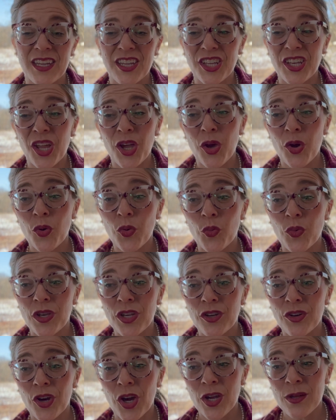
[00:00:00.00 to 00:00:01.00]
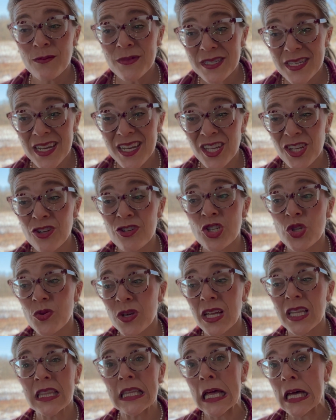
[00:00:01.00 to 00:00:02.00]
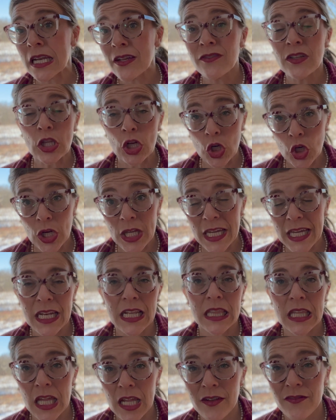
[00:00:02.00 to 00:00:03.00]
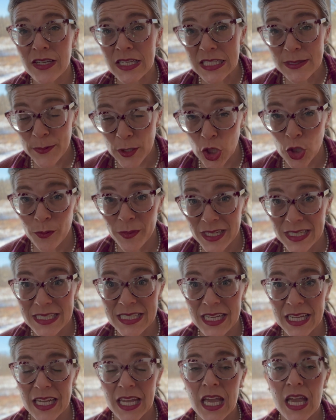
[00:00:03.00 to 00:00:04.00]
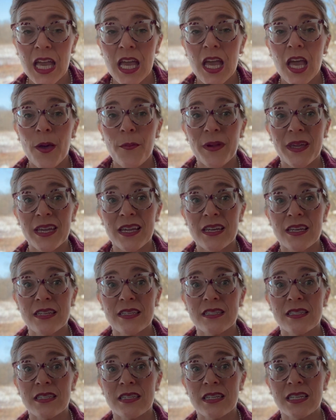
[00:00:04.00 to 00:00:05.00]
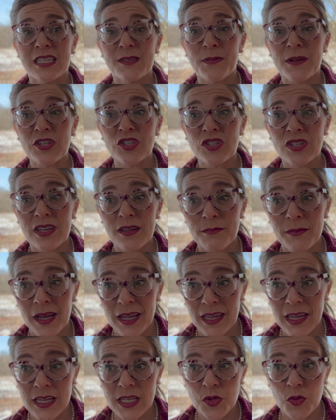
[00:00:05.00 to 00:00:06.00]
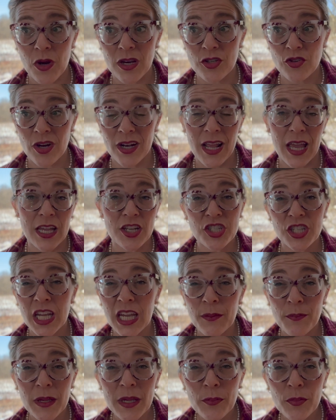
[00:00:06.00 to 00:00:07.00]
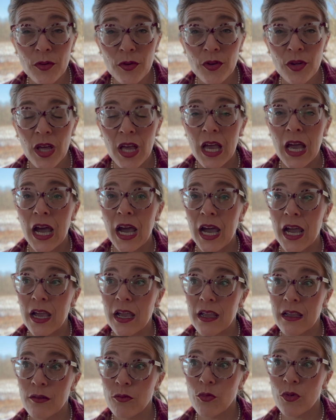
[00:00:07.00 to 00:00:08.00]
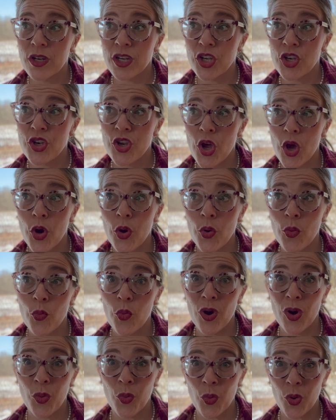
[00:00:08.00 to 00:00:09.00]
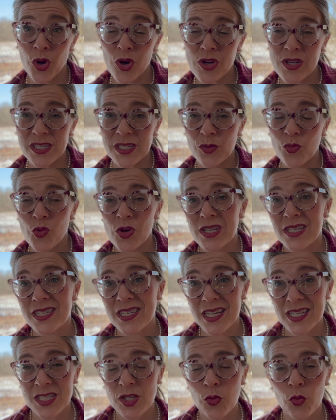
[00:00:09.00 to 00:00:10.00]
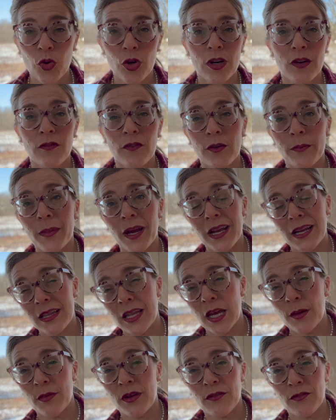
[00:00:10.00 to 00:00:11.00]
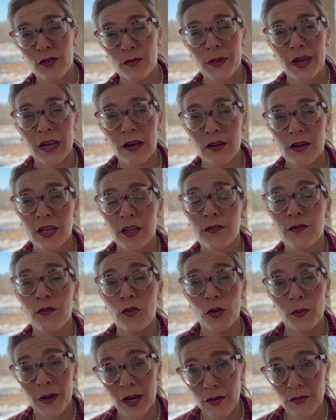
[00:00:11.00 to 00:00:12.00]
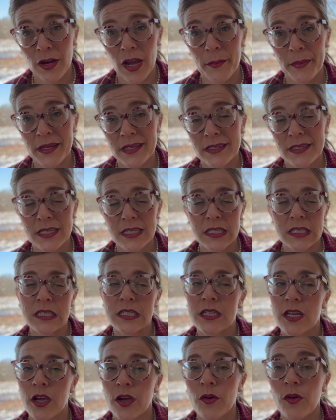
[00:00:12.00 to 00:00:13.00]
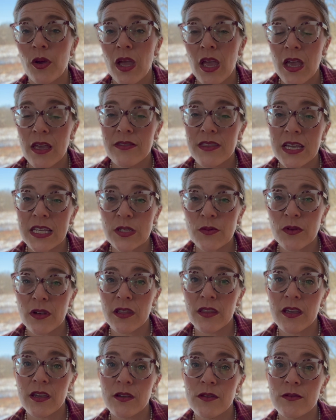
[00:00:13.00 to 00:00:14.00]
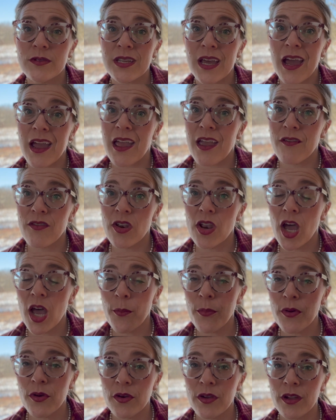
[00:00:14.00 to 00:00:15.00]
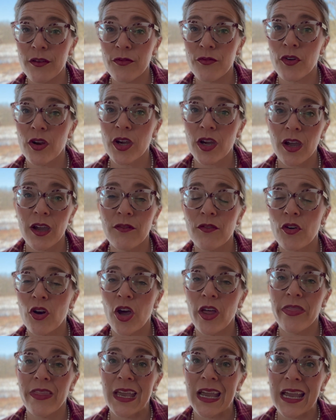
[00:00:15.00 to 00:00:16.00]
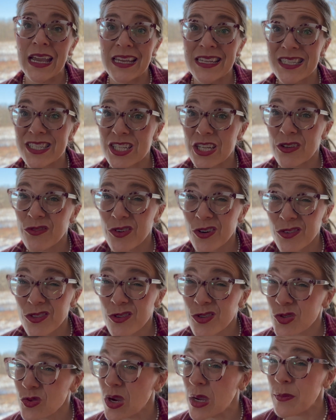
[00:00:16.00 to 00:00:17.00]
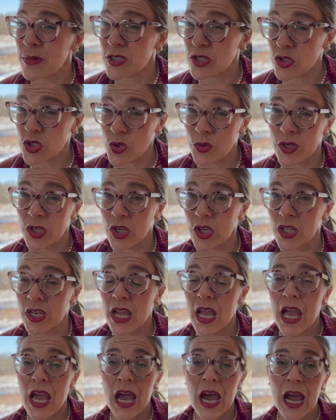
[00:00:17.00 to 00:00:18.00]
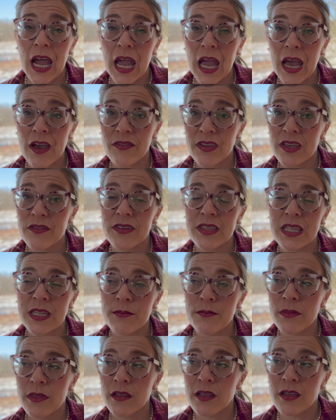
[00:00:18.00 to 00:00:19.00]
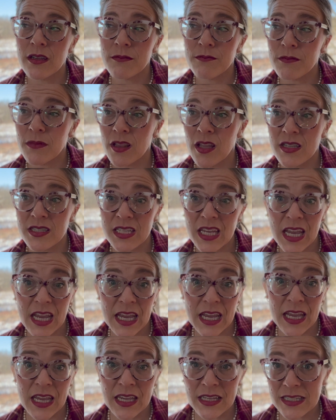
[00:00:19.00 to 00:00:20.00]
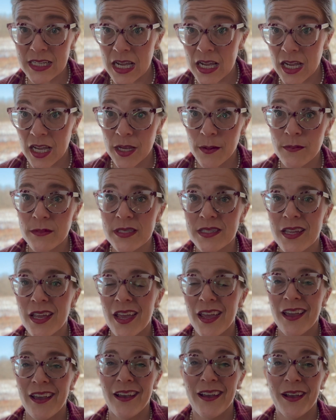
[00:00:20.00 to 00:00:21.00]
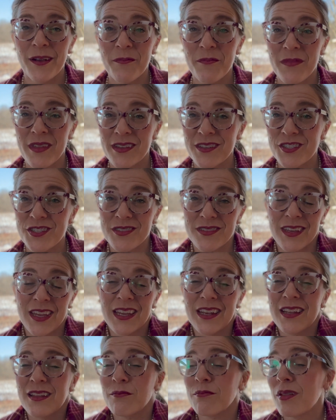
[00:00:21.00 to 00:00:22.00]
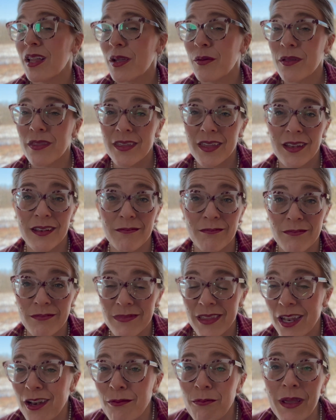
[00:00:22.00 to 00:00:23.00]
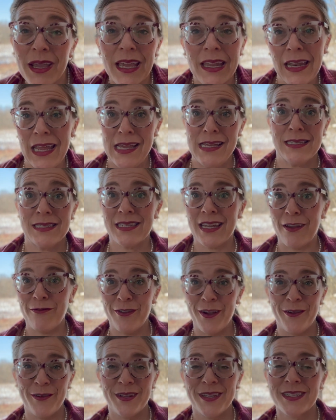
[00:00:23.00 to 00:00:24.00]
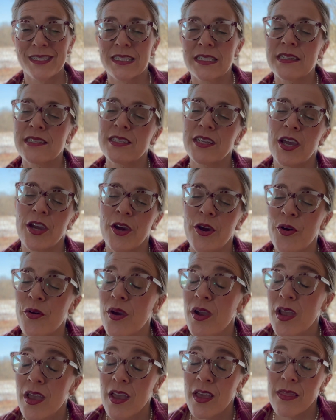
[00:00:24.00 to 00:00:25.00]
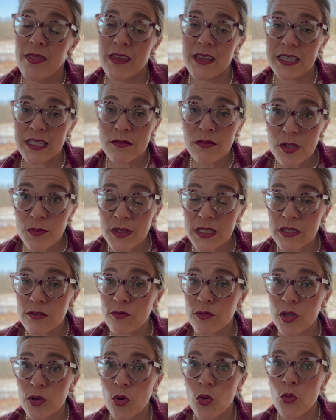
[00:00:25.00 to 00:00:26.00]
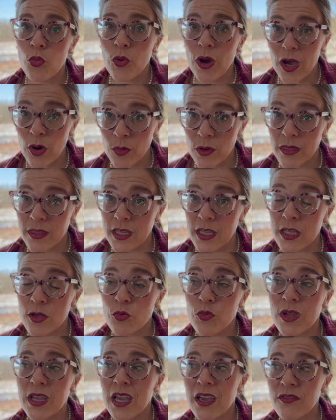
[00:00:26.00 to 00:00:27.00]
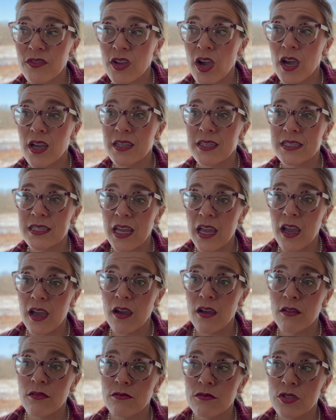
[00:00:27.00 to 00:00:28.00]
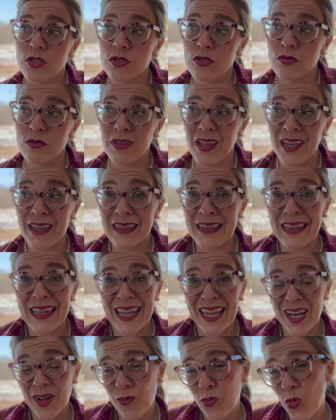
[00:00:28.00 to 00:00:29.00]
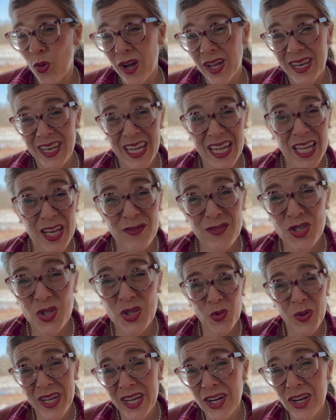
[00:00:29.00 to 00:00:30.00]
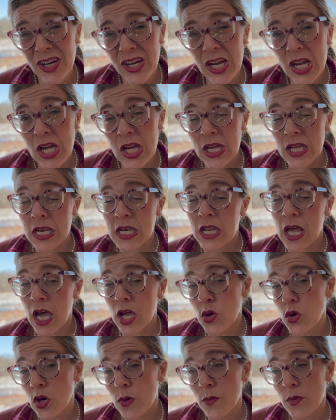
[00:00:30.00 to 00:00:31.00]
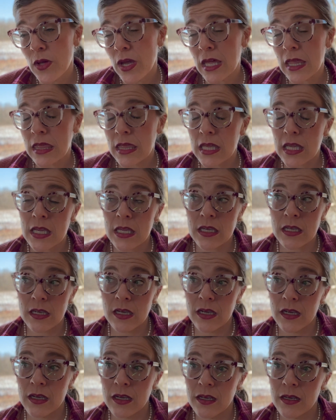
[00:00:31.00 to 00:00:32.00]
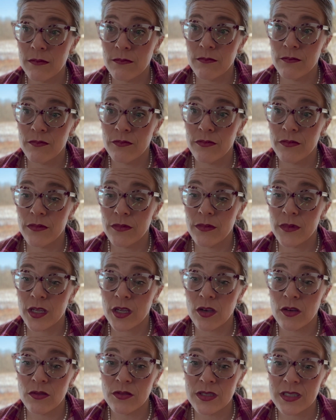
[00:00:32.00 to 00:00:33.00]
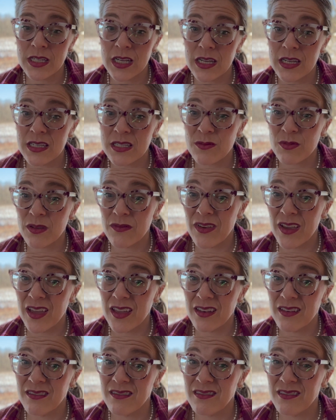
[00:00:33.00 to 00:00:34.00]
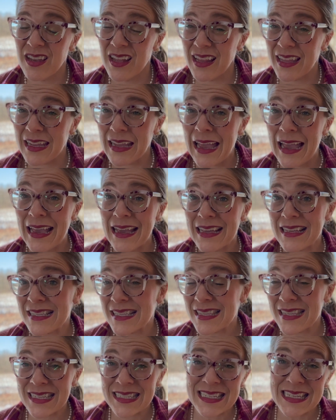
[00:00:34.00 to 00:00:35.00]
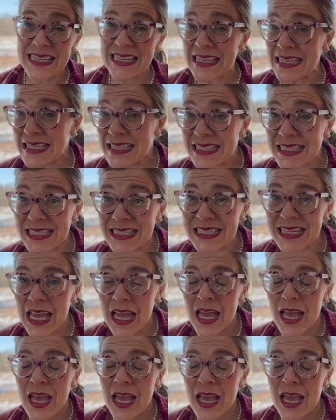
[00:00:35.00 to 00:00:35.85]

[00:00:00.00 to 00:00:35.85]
you know, when you're homesteading, you're doing a lot of learning and a lot of experimenting because, especially in my case where I try to educate people, I want to know what works and what doesn't work for my climate, for my area, for my rabbits. And so that's one of those. I have not put a front cover on that. And so far, those rabbits are doing good. I have given them uh, lots of hay at times. Um, they just eat it and play with it and they don't make a nest, I've noticed. So they seem to be doing well with it. We have gotten down to like negative one, negative here. Not normal. I think um, the cold days we've had like highs in the teens.